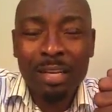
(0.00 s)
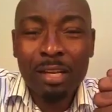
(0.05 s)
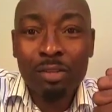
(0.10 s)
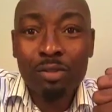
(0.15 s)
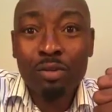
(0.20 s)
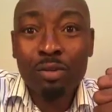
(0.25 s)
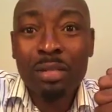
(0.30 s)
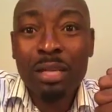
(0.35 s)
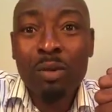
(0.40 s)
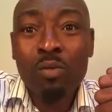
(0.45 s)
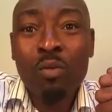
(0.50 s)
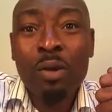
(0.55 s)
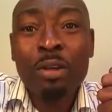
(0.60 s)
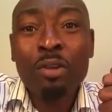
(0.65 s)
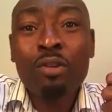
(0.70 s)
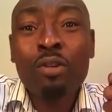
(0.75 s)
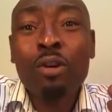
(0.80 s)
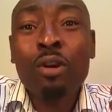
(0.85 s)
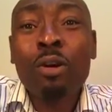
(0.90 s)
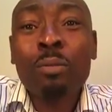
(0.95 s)
so that when
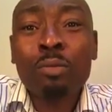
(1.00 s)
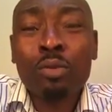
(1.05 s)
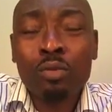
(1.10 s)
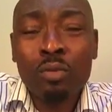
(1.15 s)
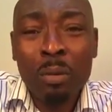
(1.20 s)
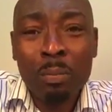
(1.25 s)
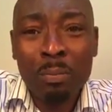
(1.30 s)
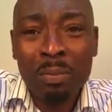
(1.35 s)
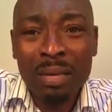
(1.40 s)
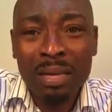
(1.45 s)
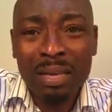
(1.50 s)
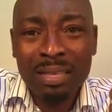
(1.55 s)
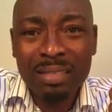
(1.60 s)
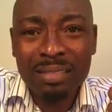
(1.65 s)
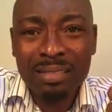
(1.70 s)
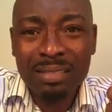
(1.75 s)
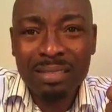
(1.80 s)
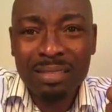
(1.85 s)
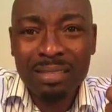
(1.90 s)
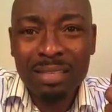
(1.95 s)
you come to a
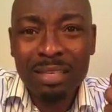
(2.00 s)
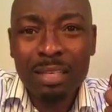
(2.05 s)
place,